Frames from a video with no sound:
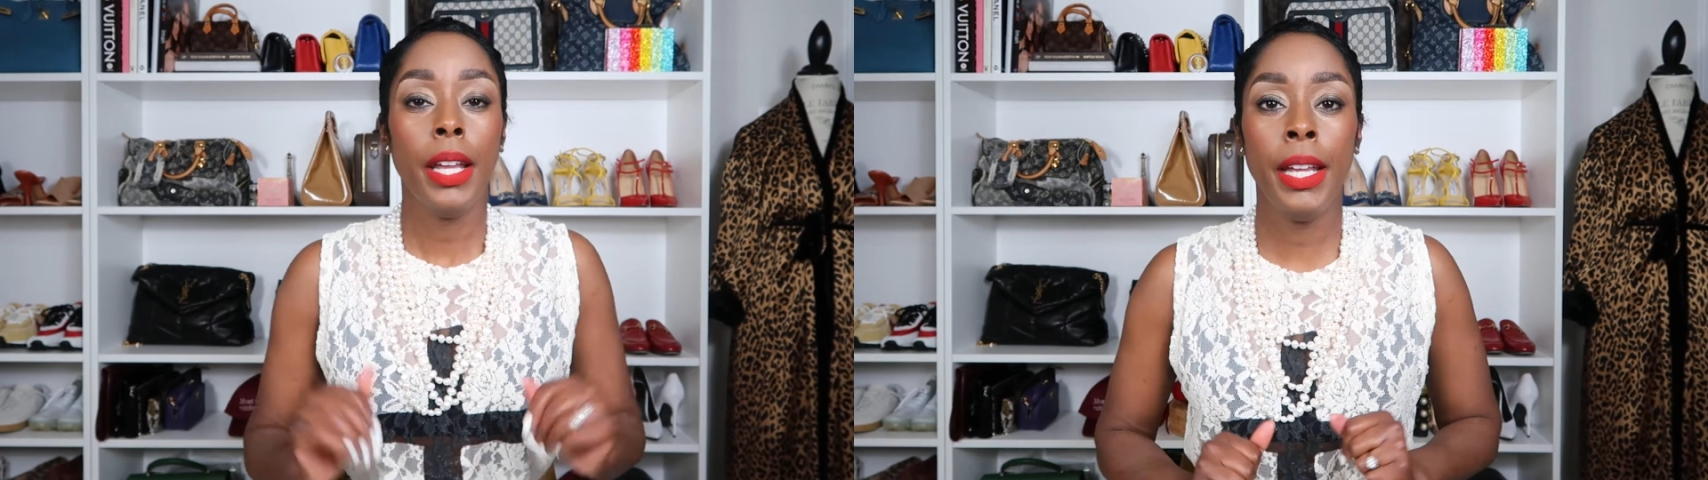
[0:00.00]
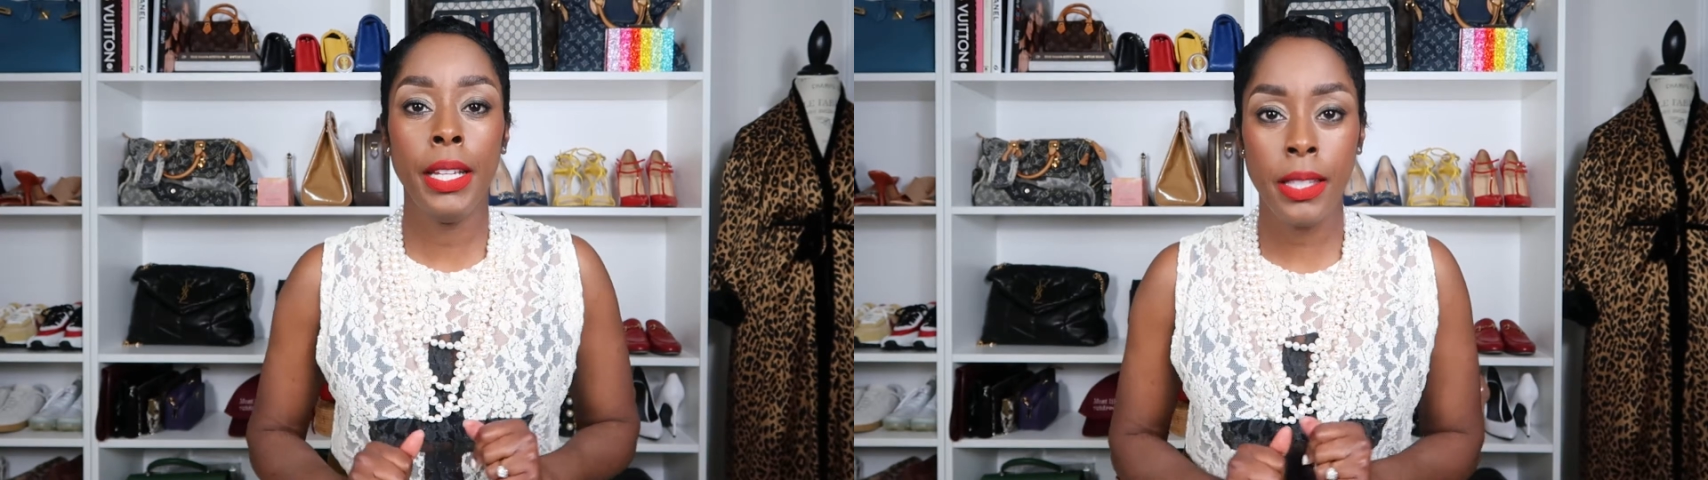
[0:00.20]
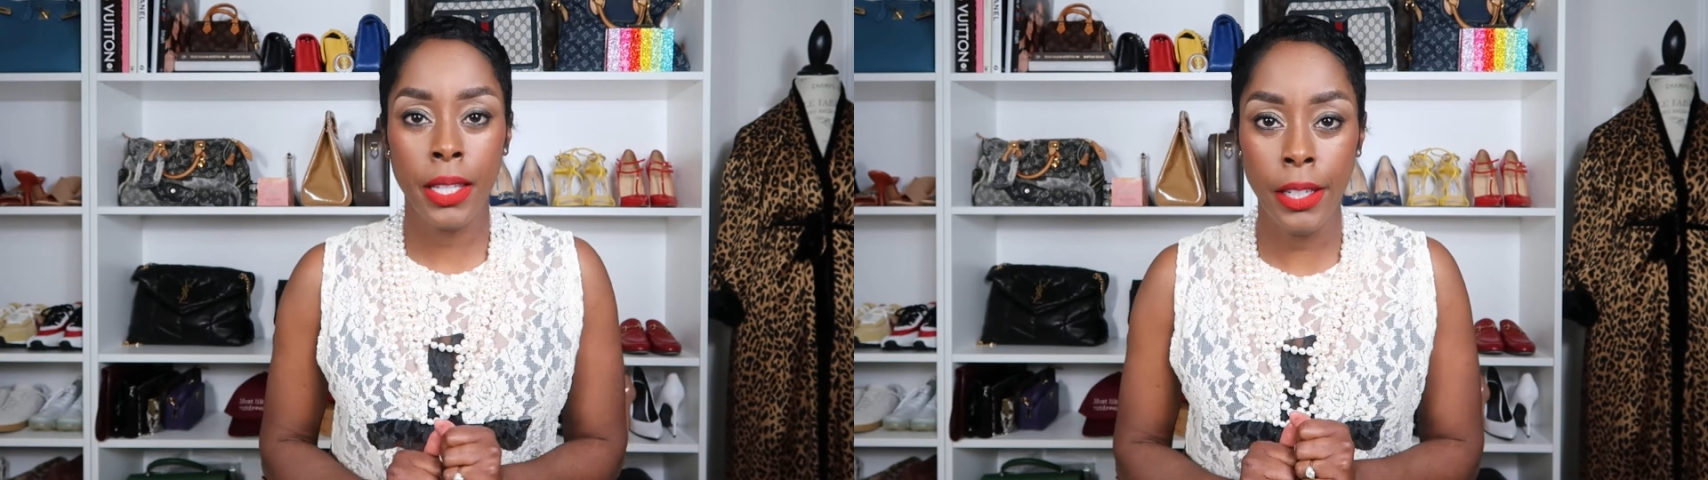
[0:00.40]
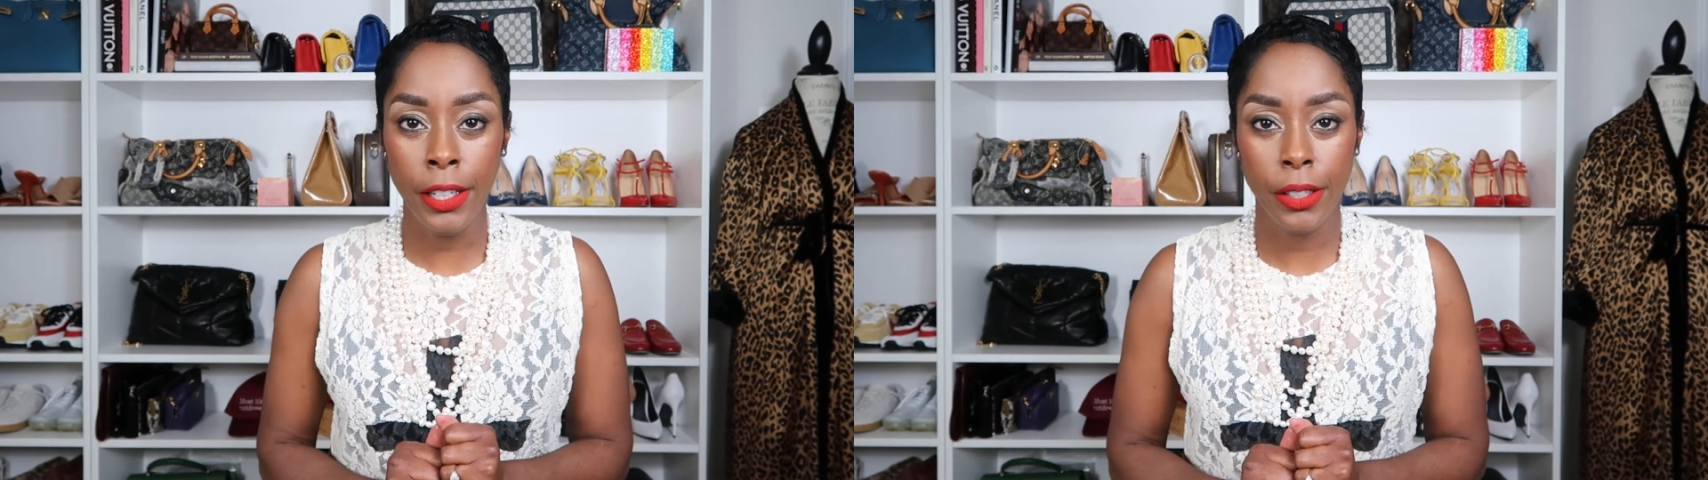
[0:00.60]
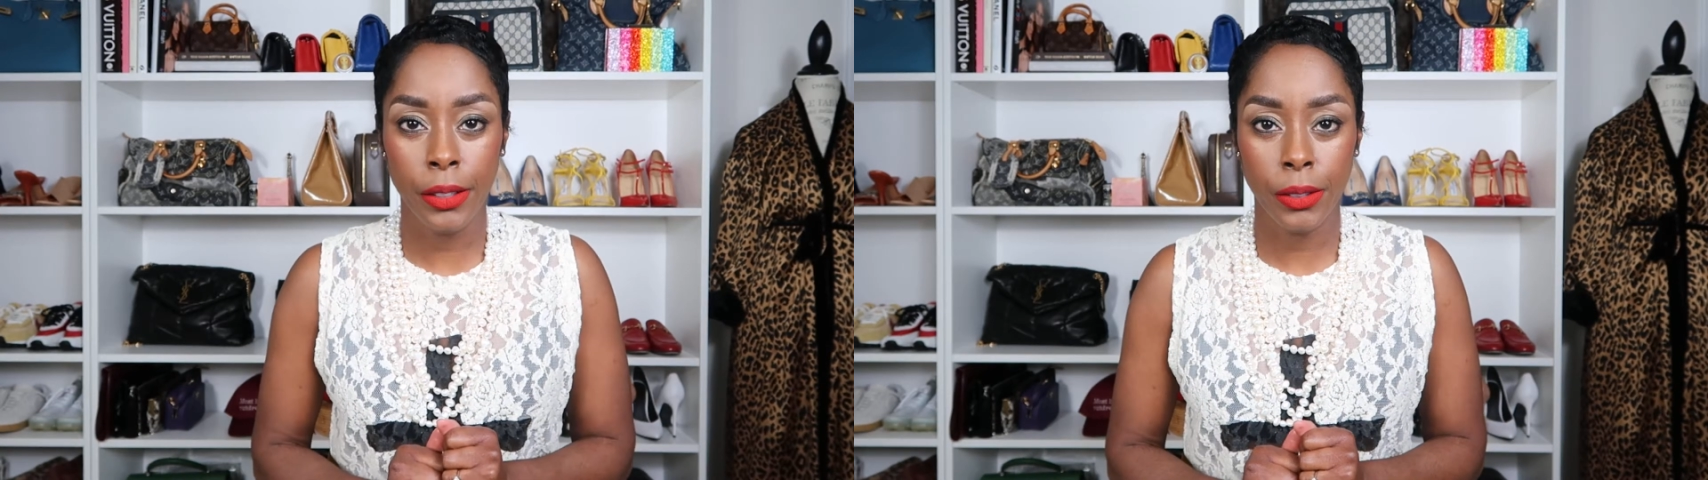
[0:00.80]

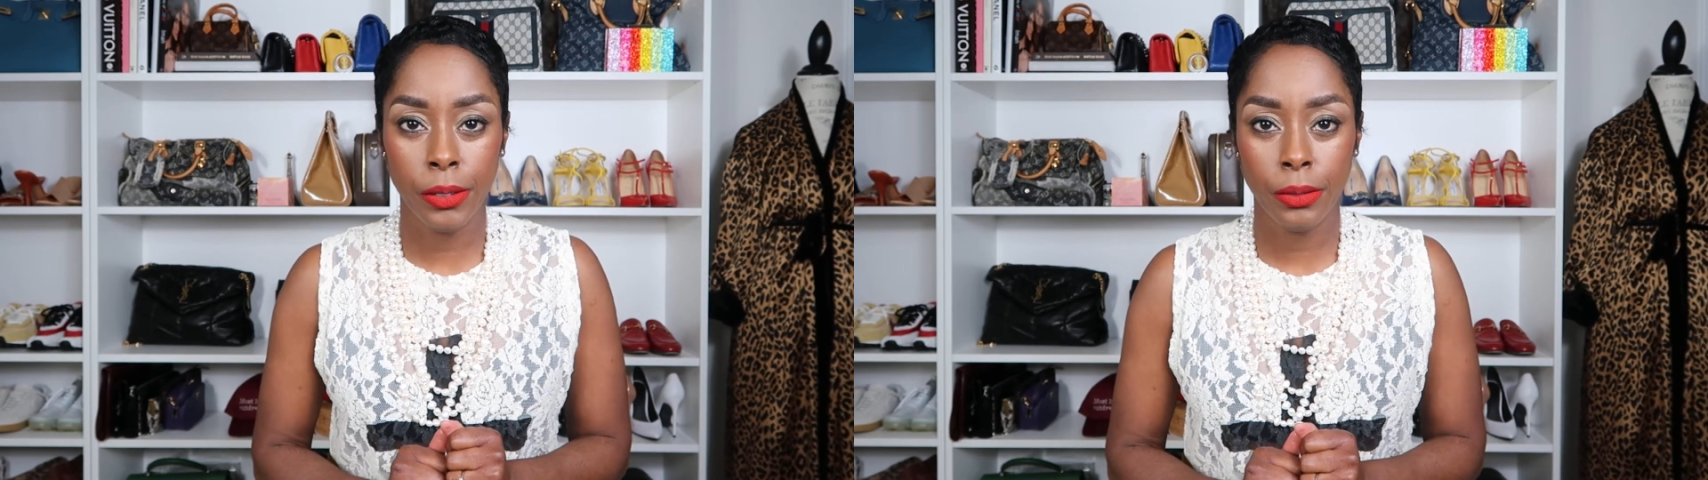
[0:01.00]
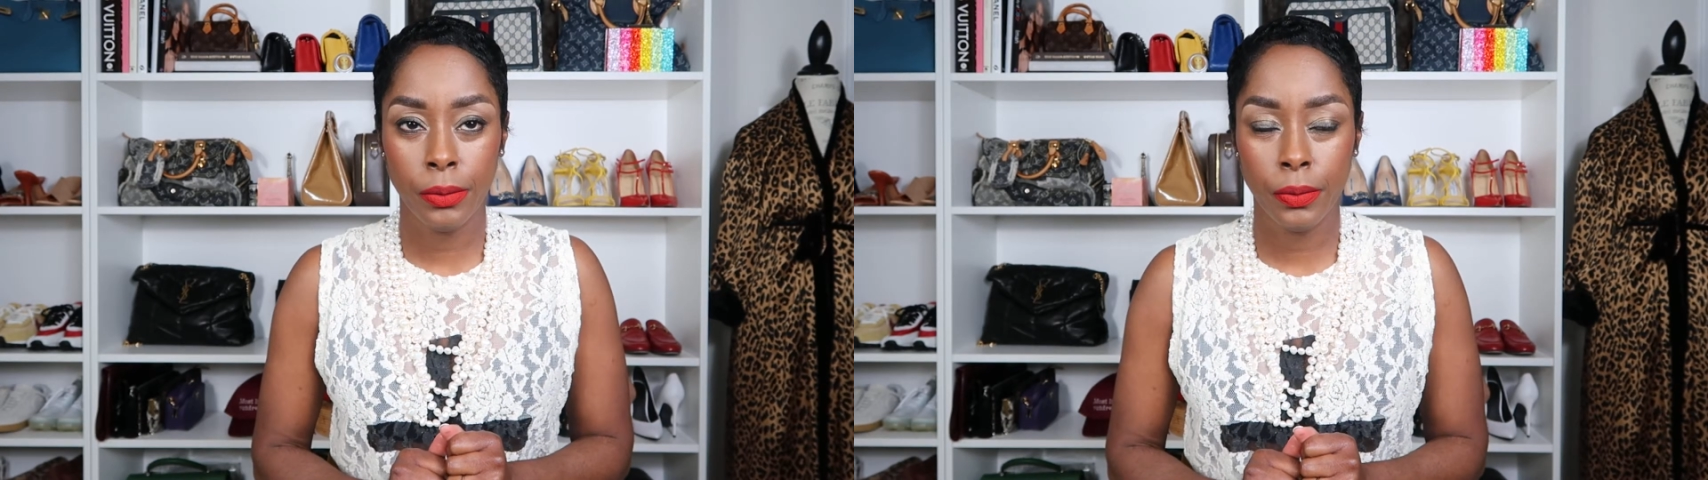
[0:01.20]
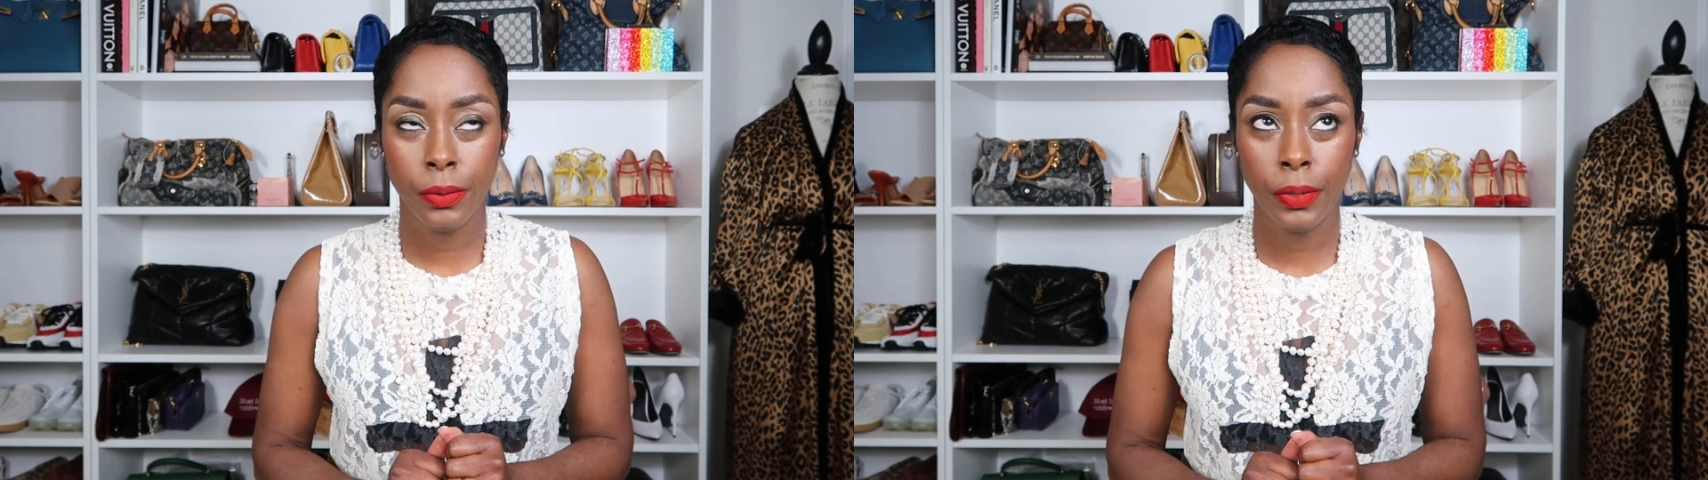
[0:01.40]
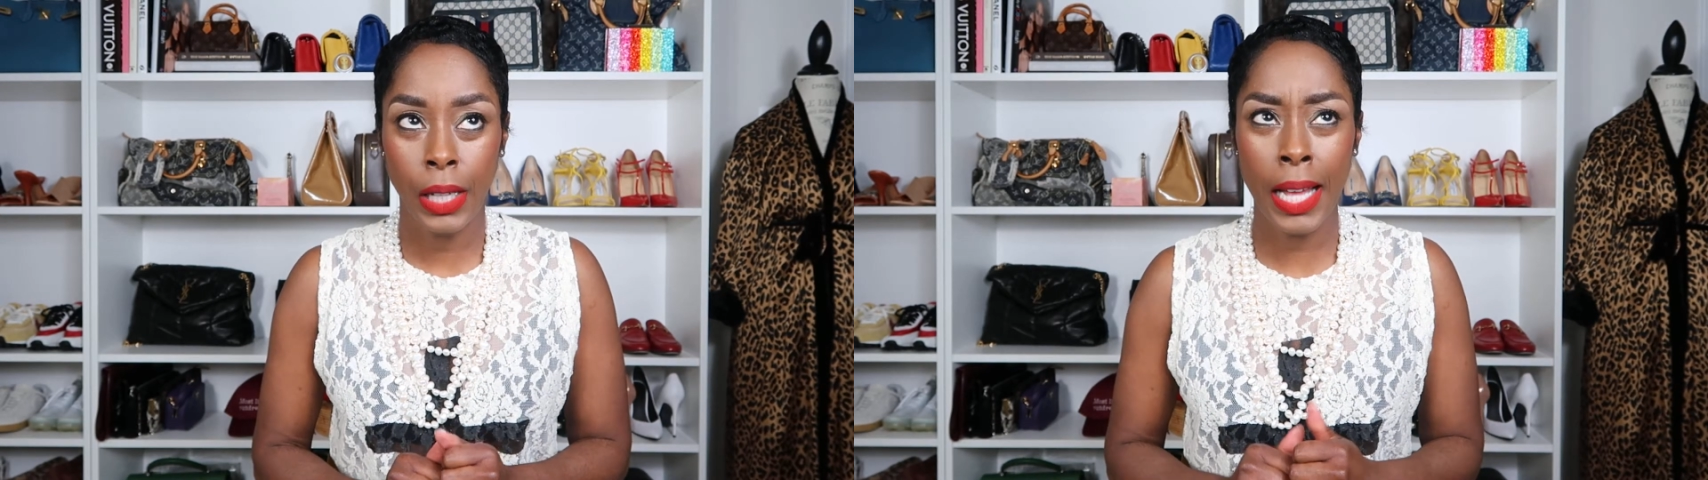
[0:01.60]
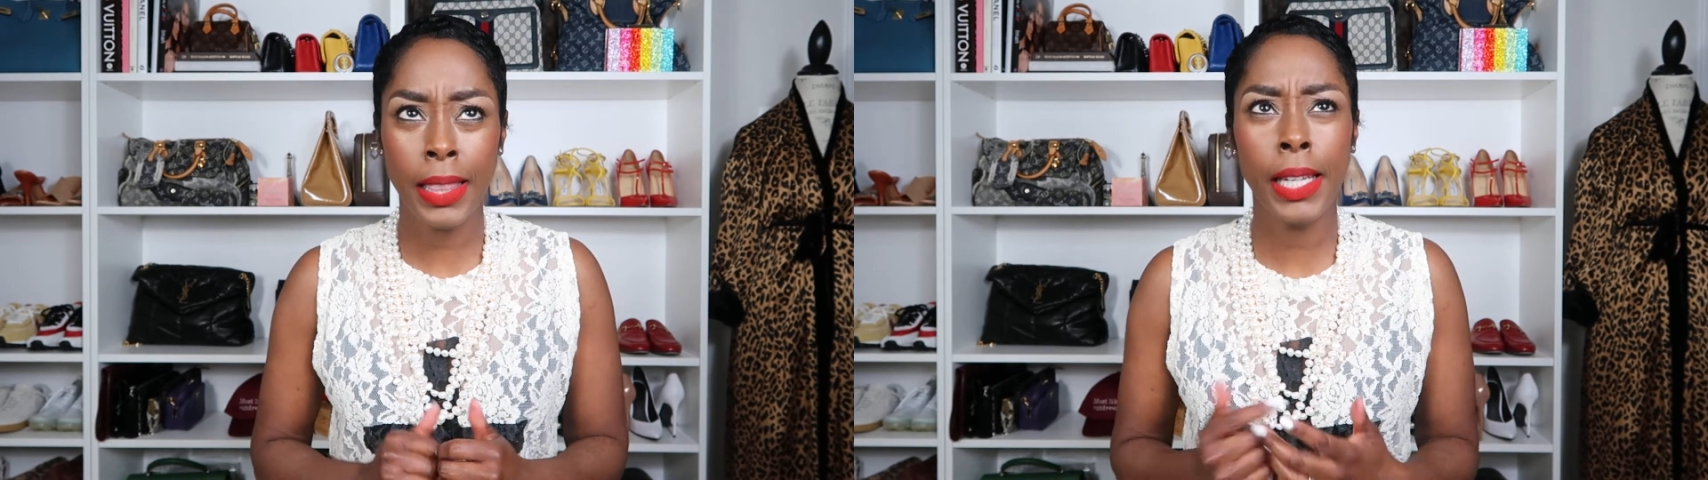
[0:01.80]
Until I